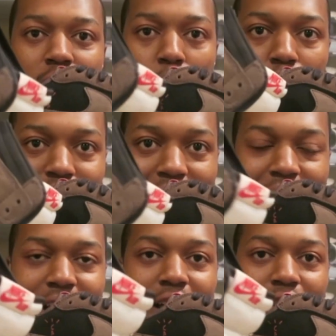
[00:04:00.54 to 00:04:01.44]
the
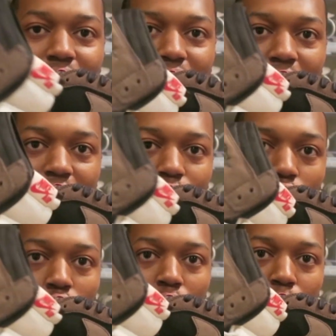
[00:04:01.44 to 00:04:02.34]
black, the
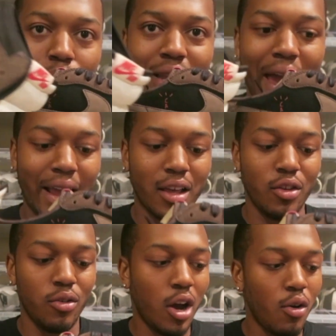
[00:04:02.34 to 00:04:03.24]
like off black,
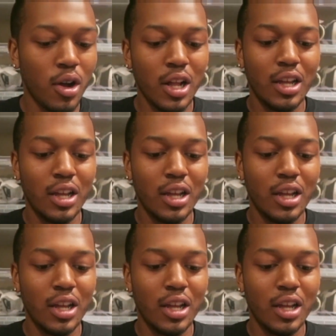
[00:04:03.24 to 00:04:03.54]
you know?